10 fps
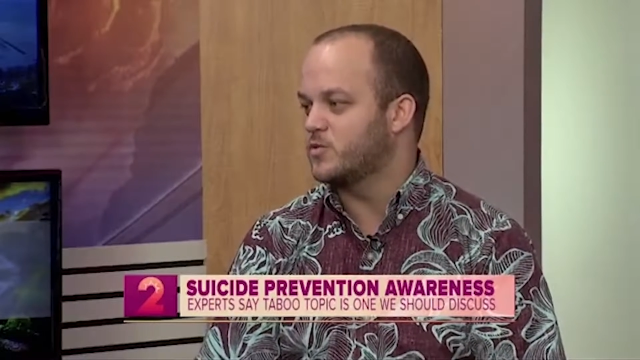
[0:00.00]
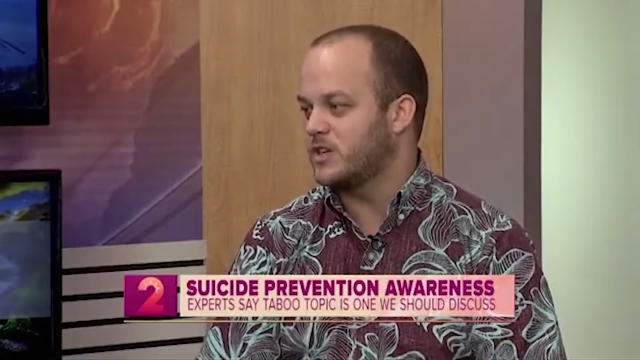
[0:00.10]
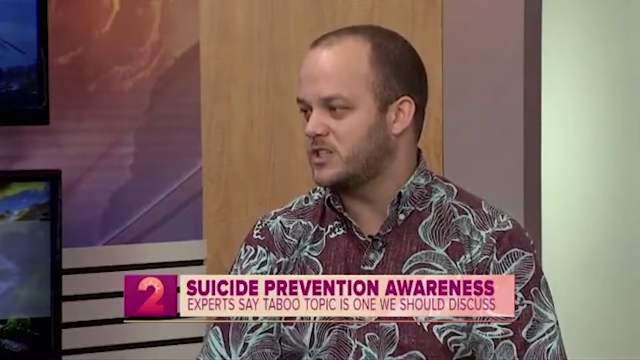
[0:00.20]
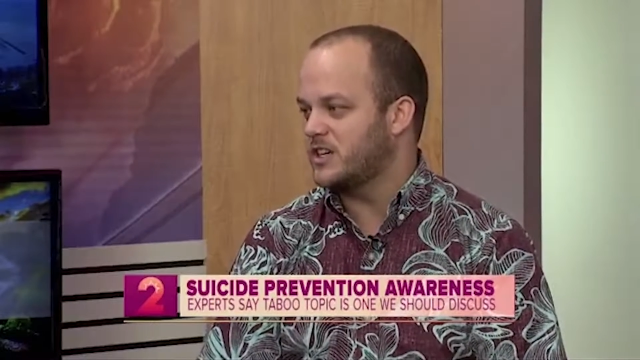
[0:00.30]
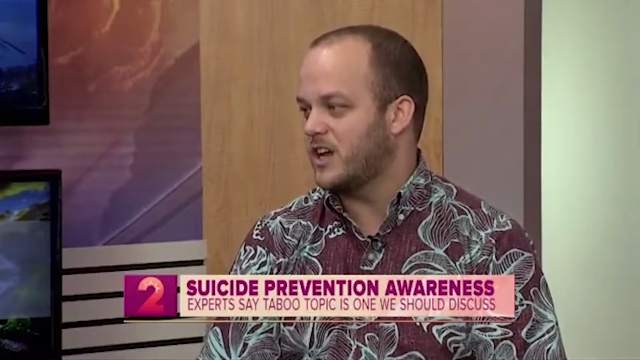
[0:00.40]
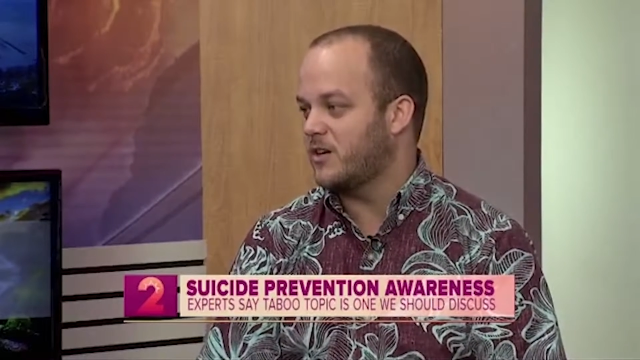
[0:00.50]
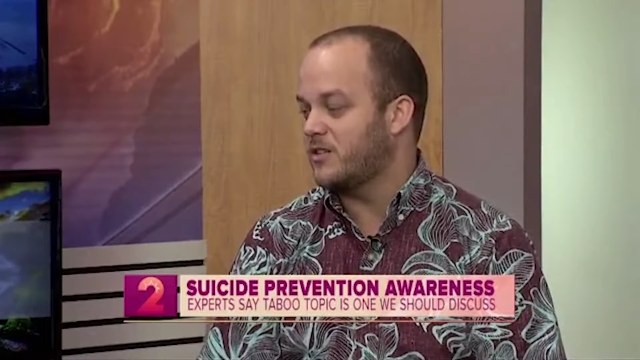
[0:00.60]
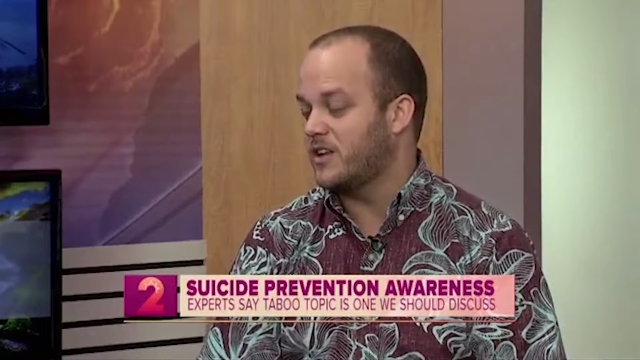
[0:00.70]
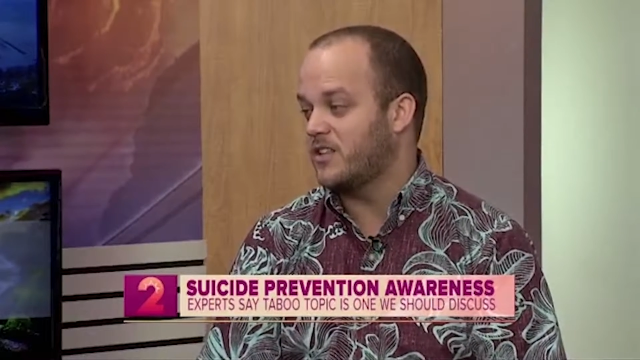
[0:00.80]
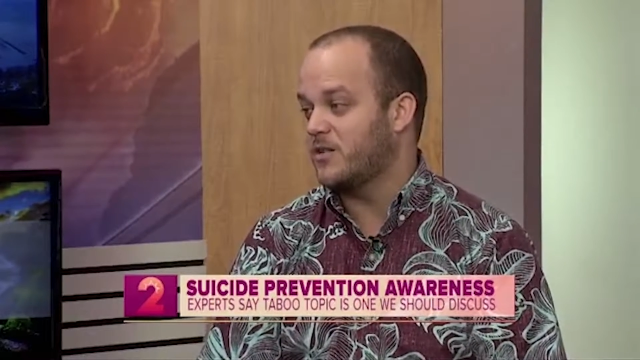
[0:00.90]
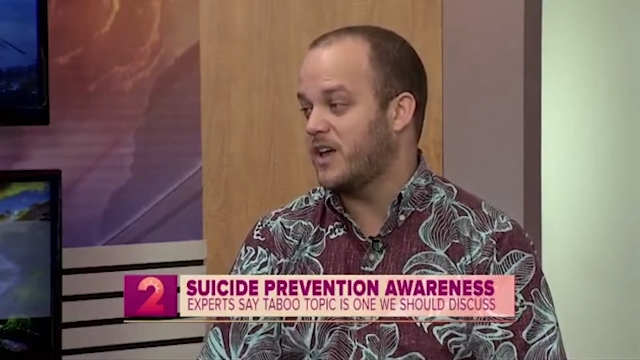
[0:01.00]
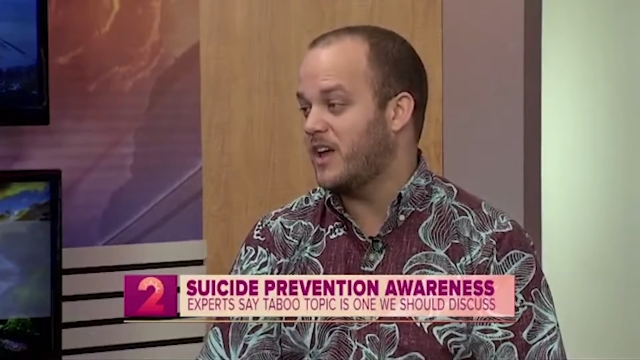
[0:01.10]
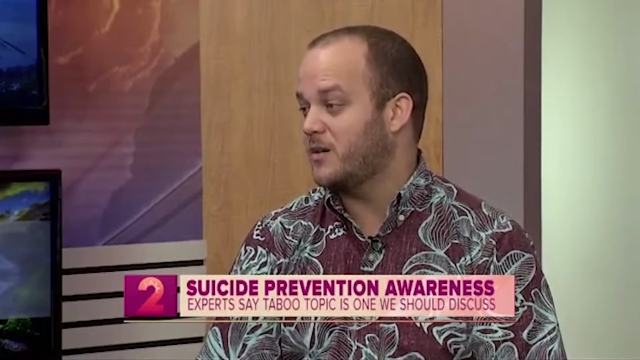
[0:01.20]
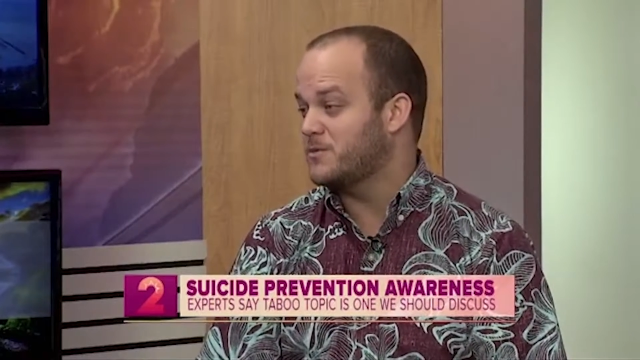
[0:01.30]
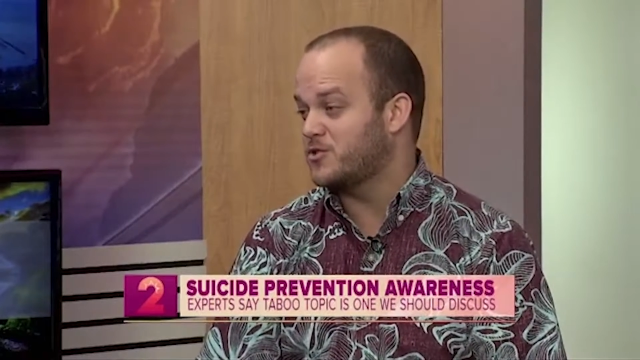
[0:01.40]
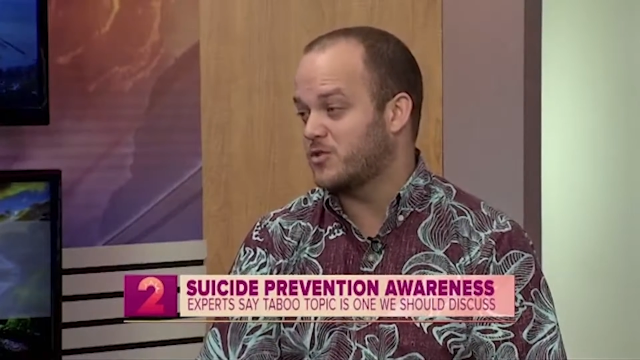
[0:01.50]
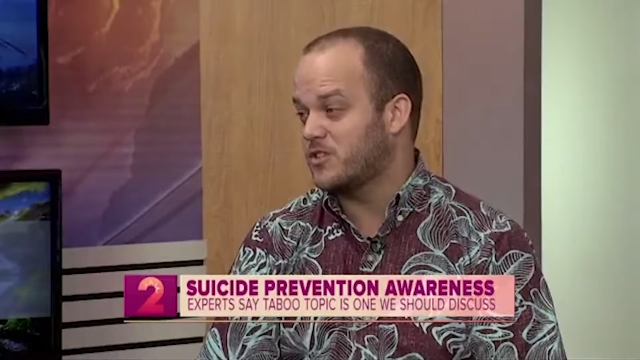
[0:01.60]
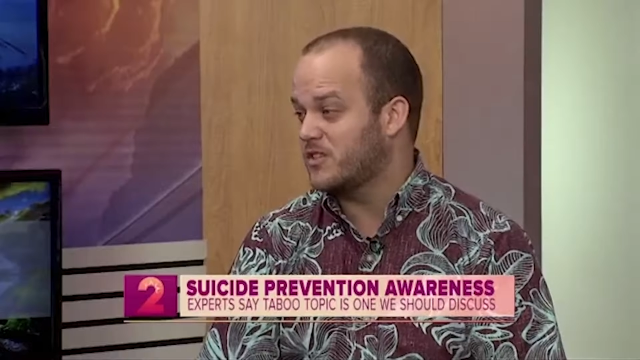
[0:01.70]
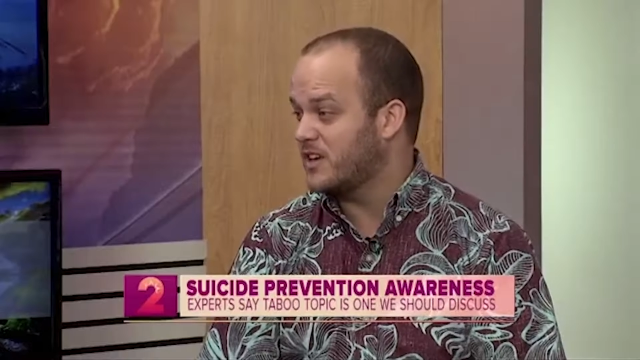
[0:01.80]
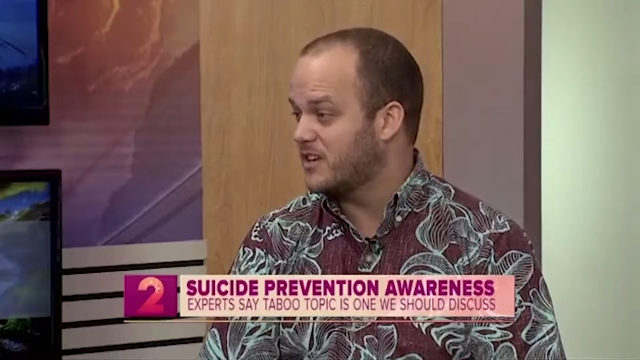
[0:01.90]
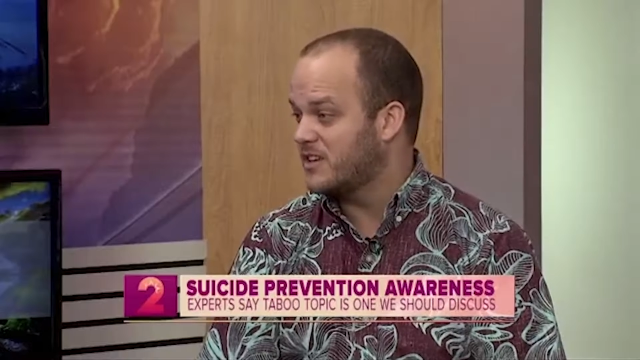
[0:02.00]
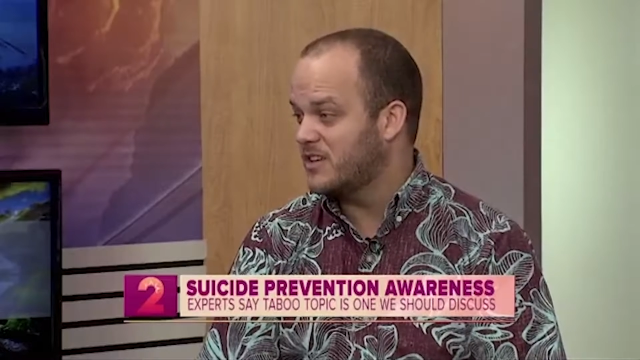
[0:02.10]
reaching out and letting them know, hey, I'm struggling.